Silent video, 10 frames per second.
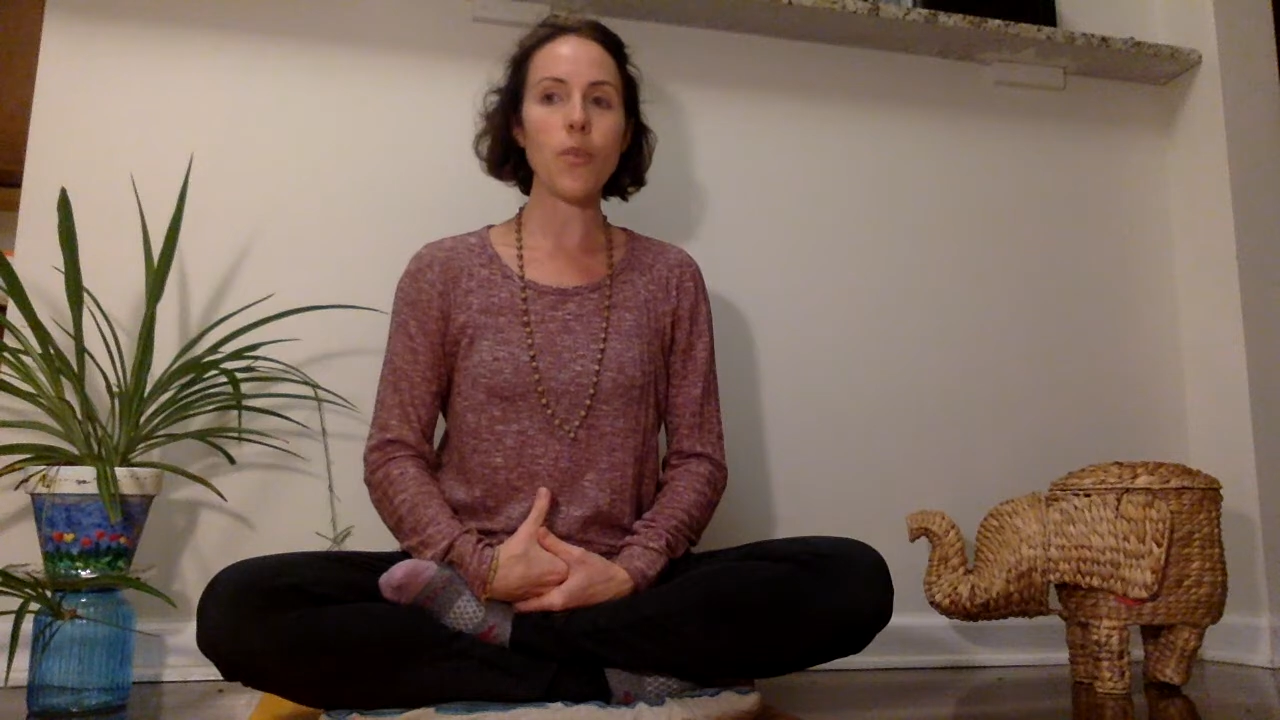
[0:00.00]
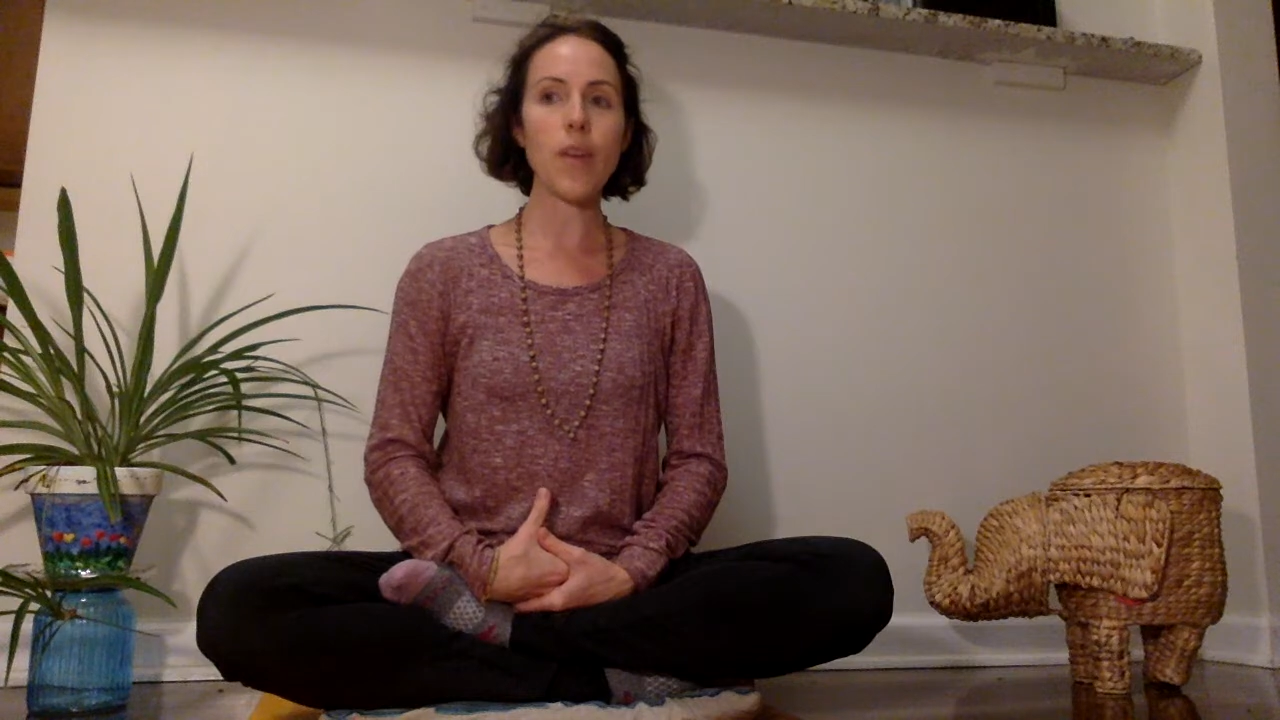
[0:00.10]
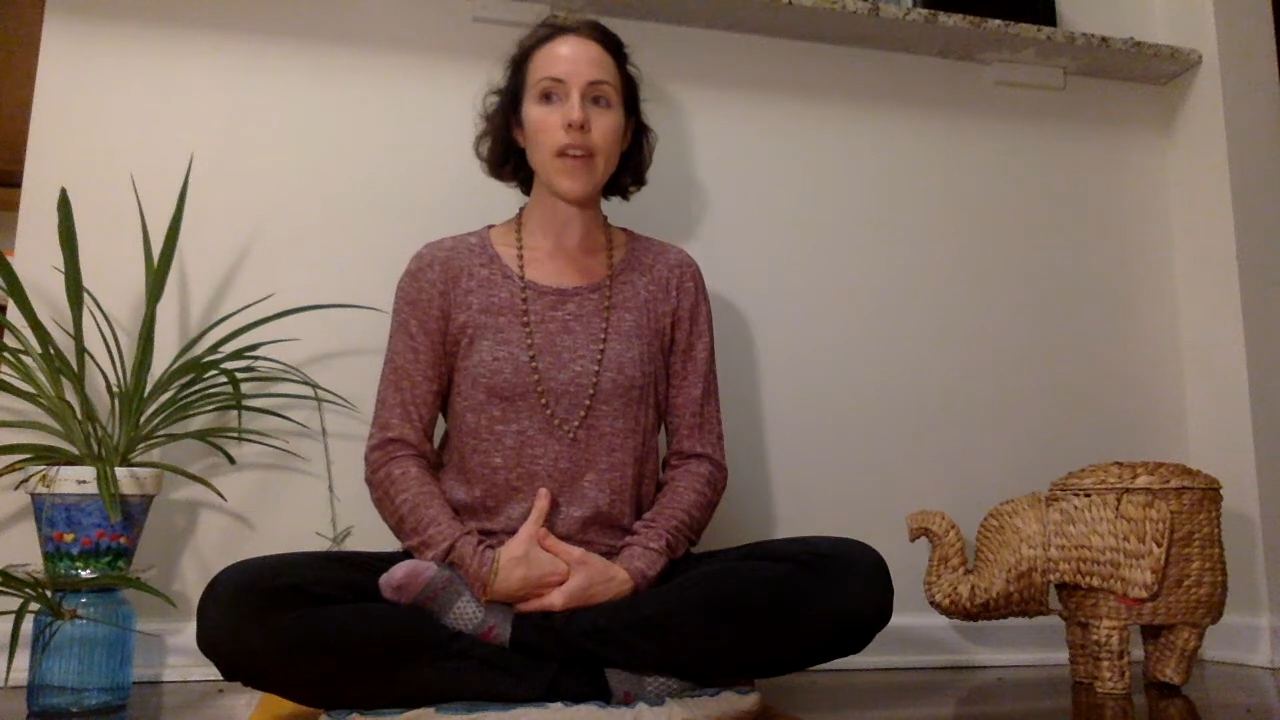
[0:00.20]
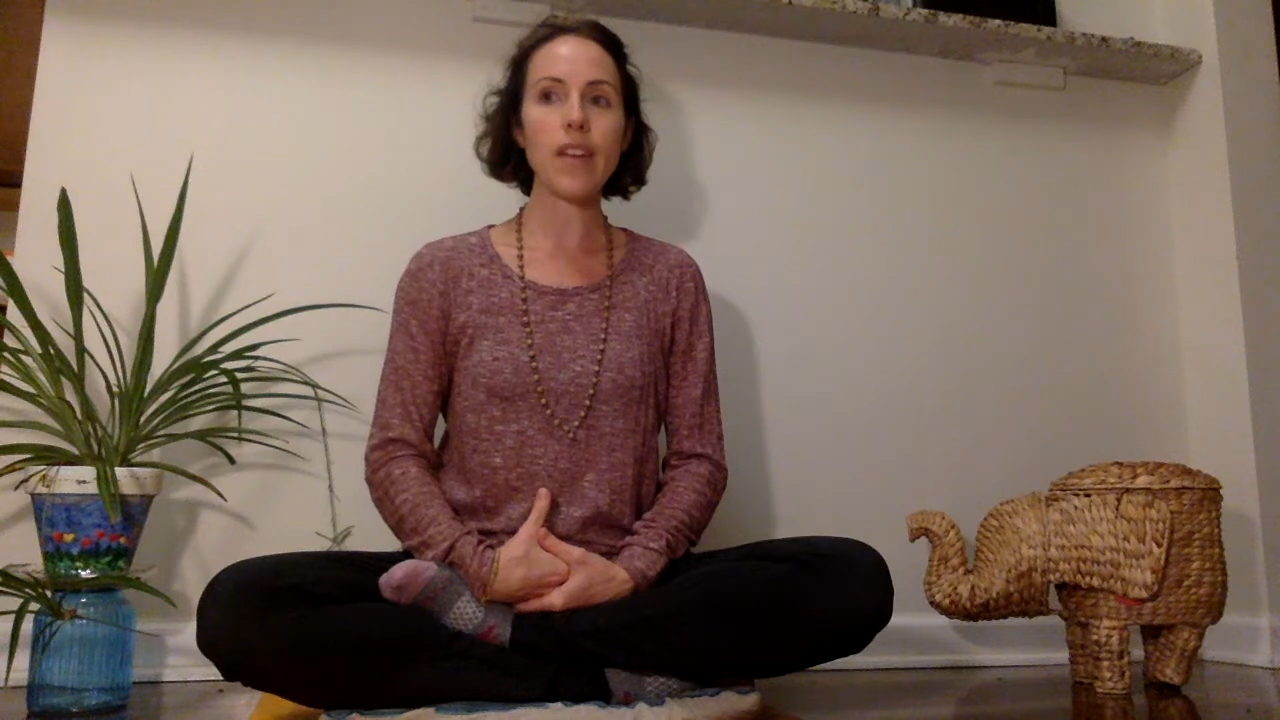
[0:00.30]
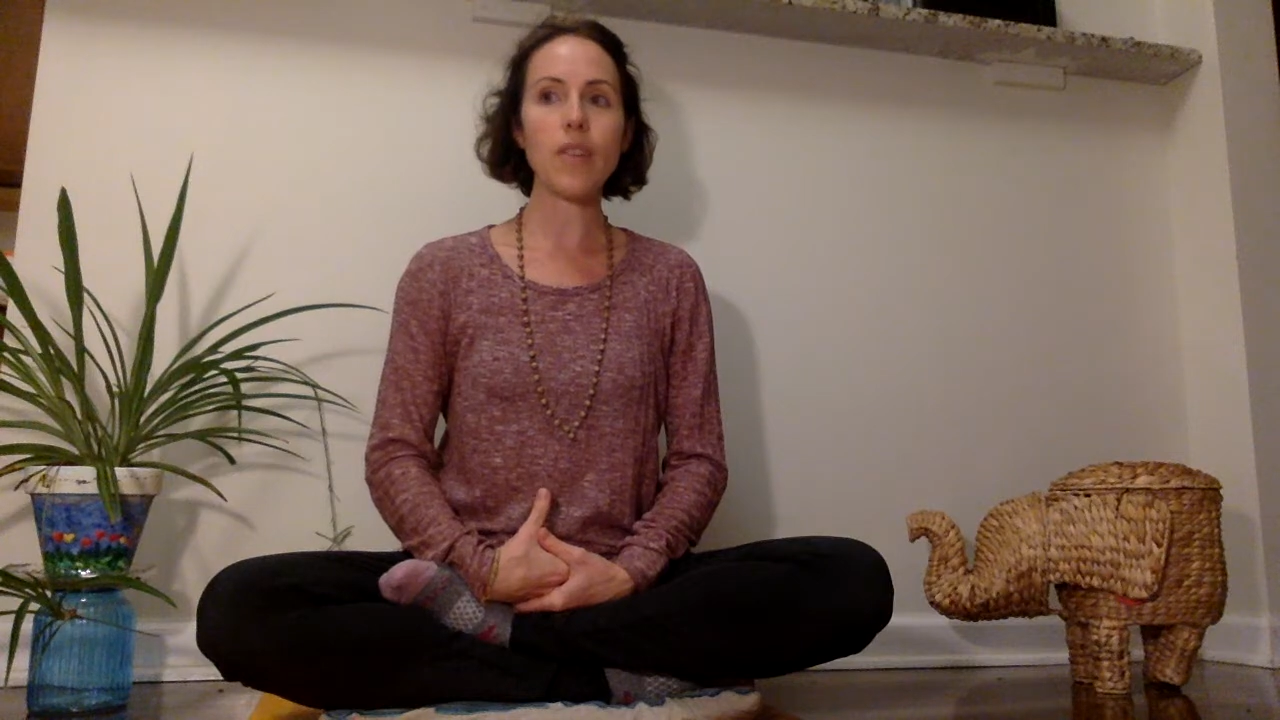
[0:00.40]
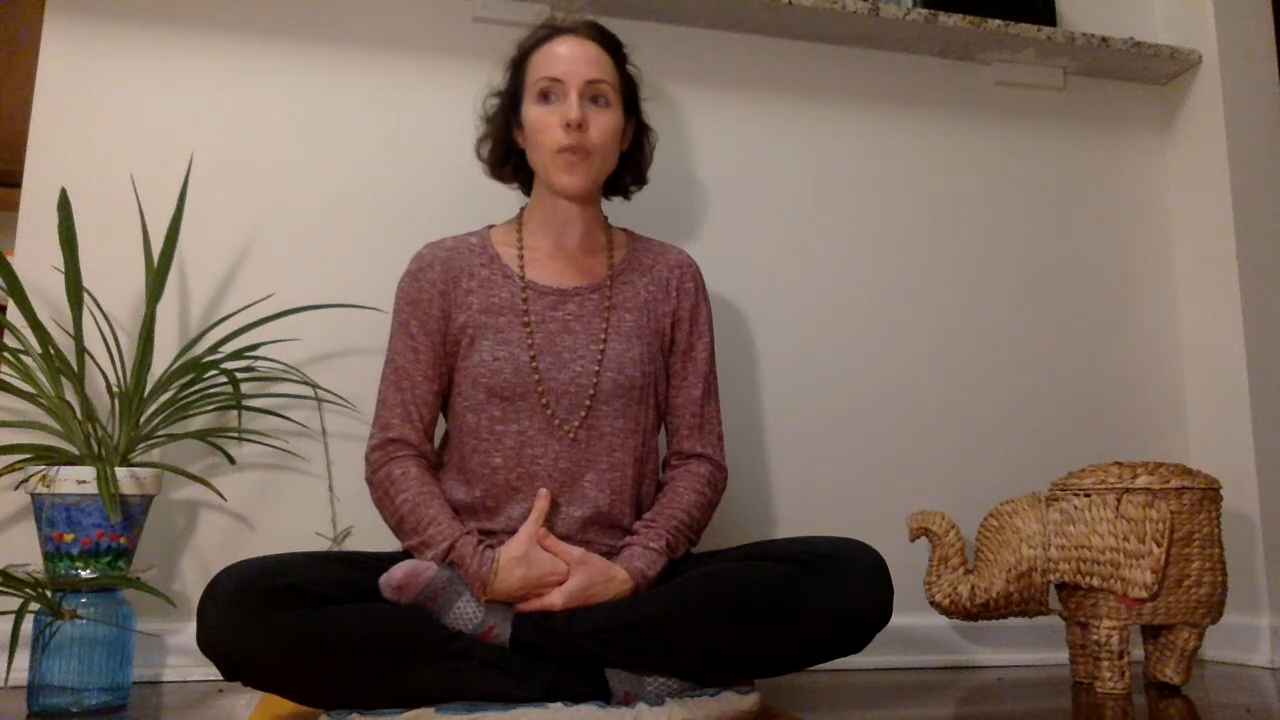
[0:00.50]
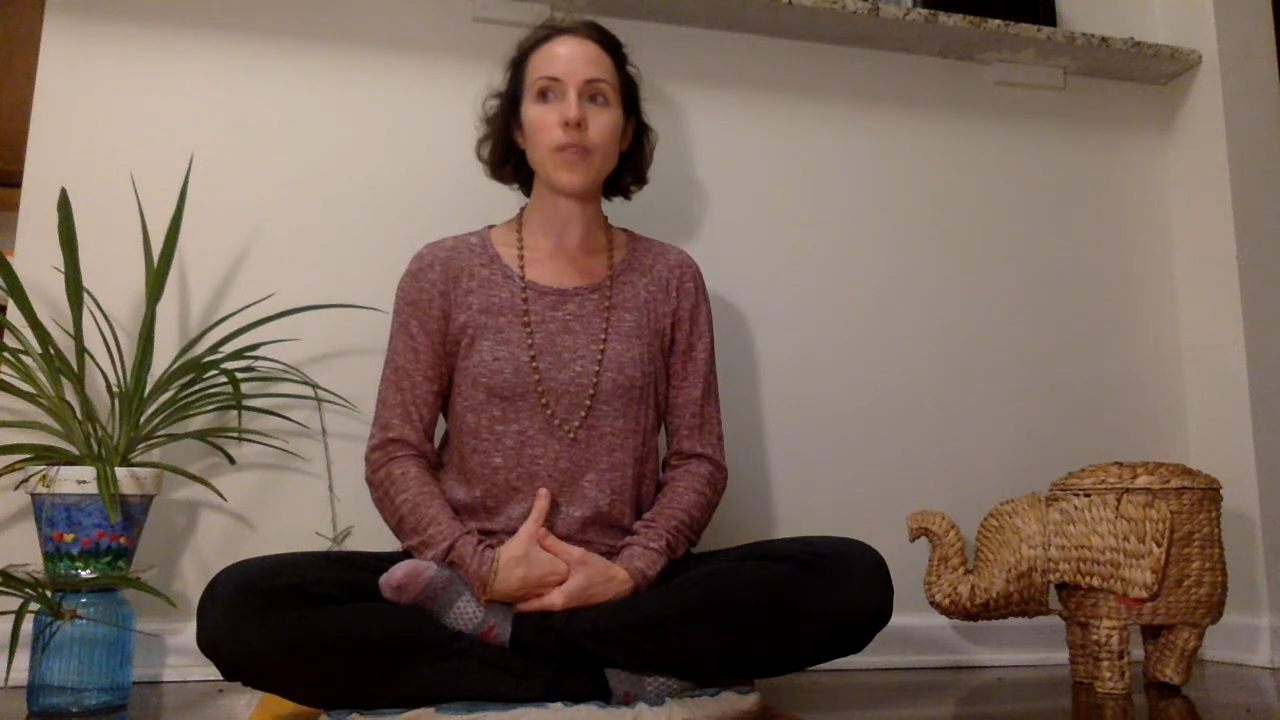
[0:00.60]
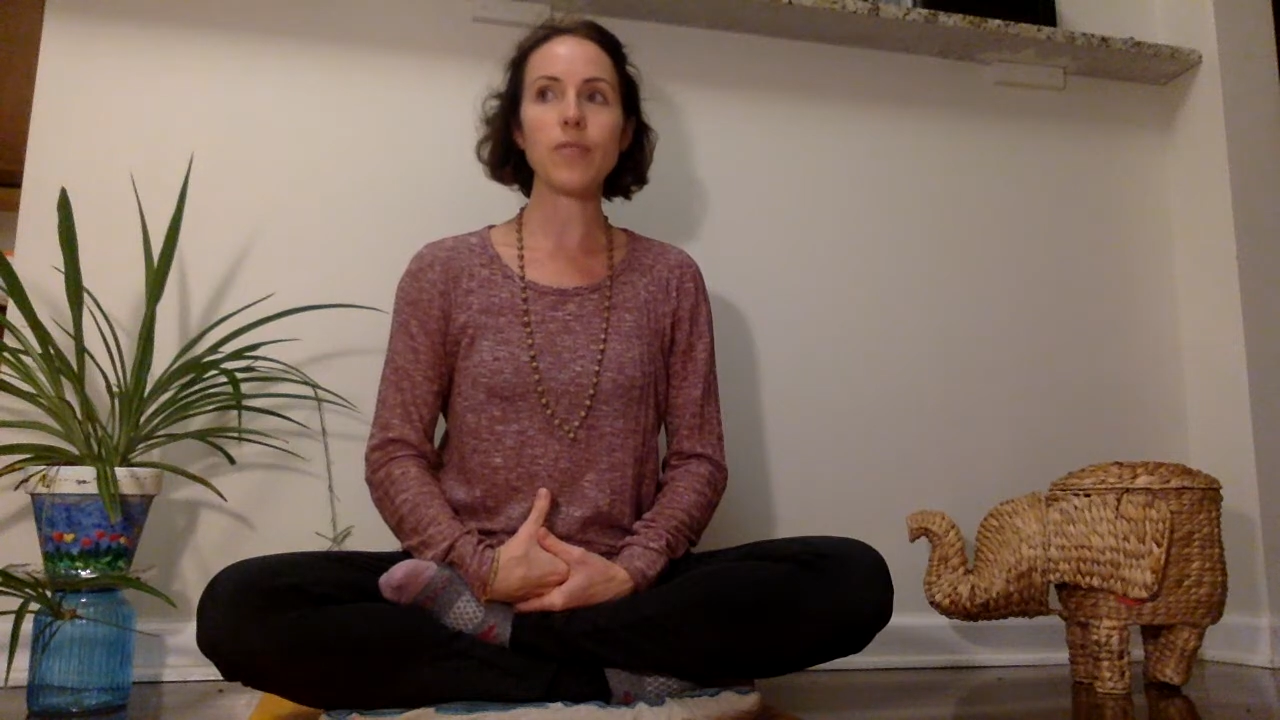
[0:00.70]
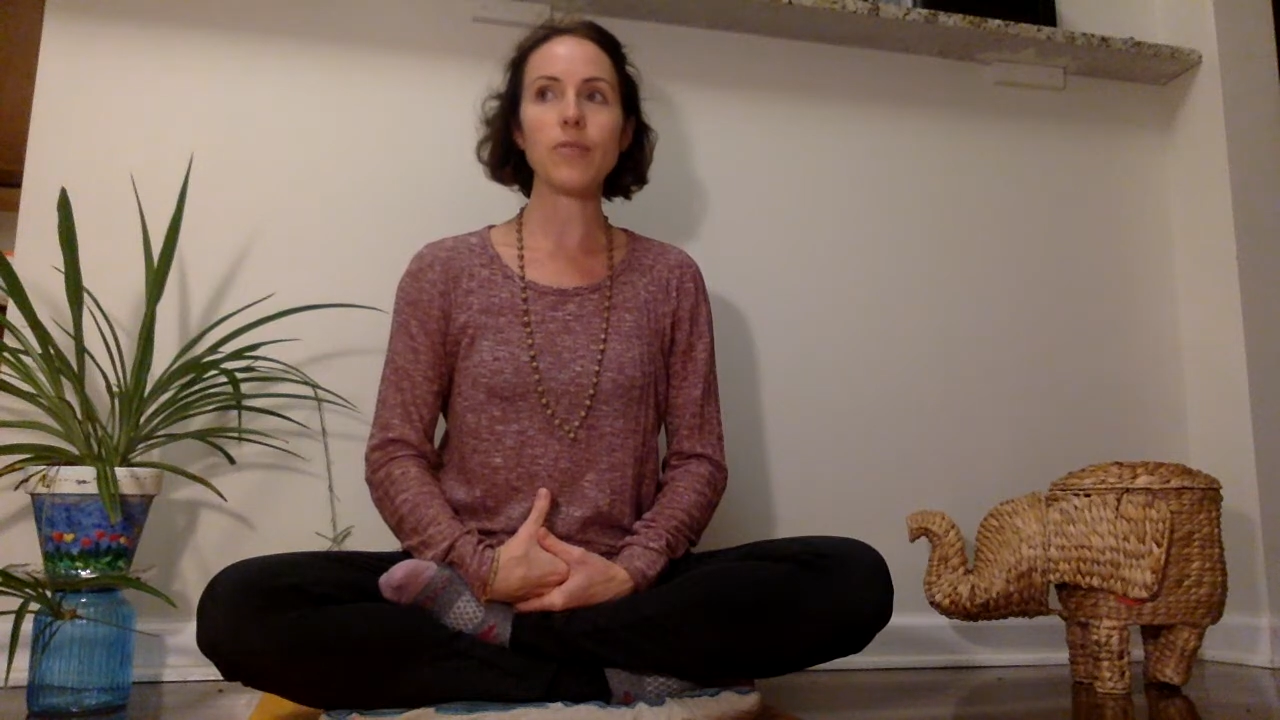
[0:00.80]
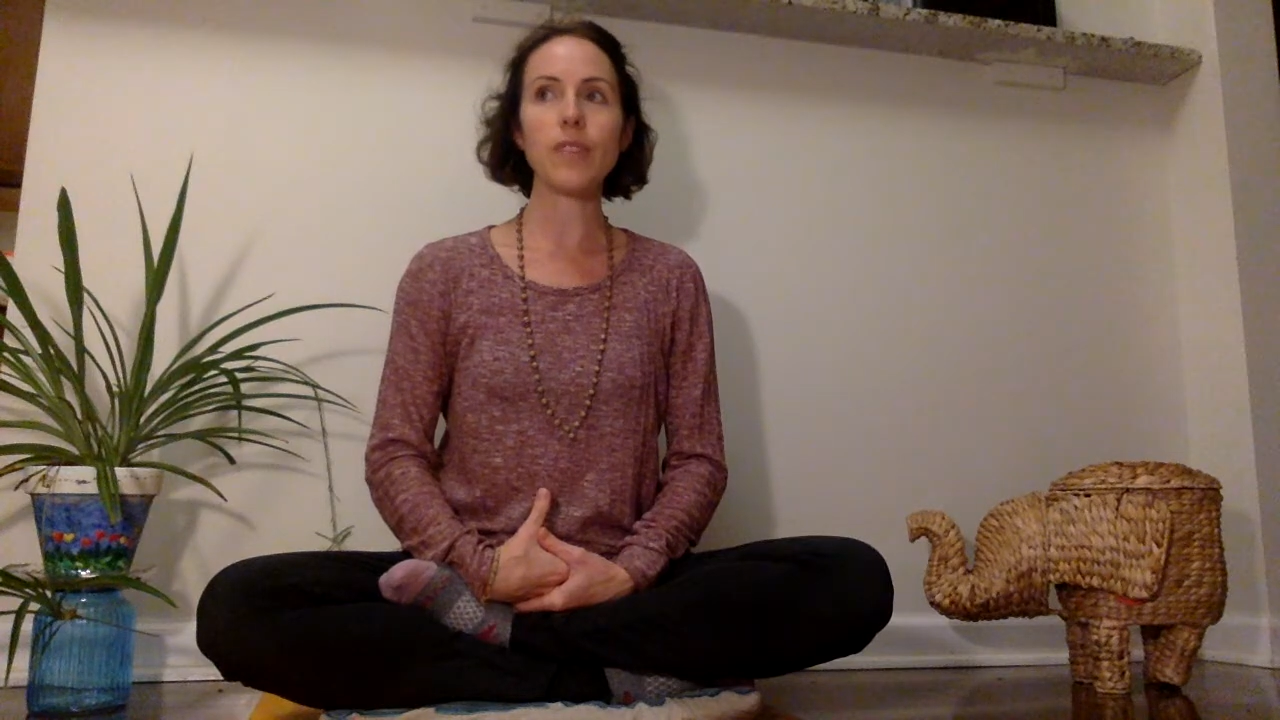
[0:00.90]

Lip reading: when we